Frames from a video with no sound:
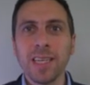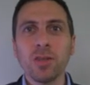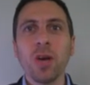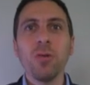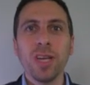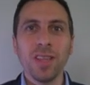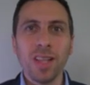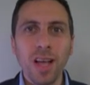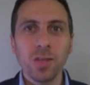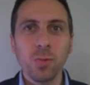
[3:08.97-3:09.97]
It was only in the
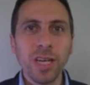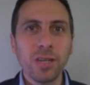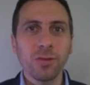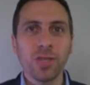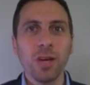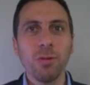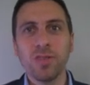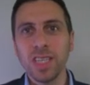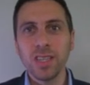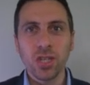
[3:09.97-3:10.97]
last week or so we've
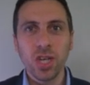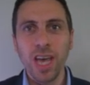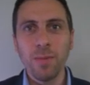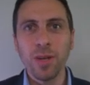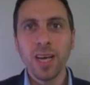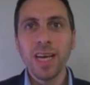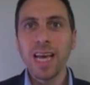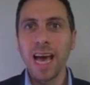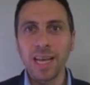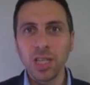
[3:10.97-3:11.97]
seen the chairman
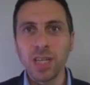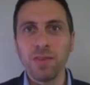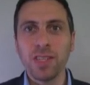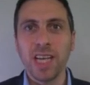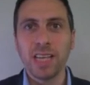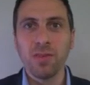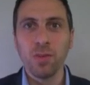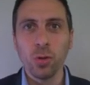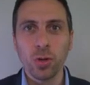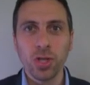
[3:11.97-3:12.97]
and chief executive of
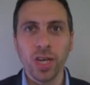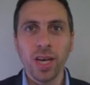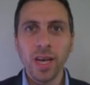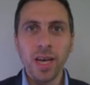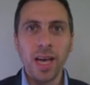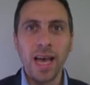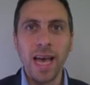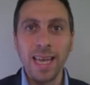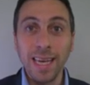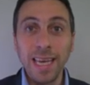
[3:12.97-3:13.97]
Yorkshire
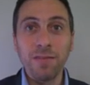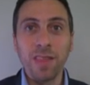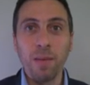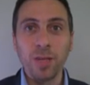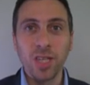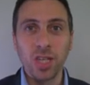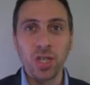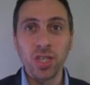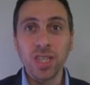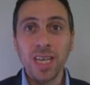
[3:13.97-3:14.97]
leave their
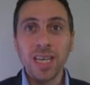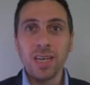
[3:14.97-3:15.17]
positions.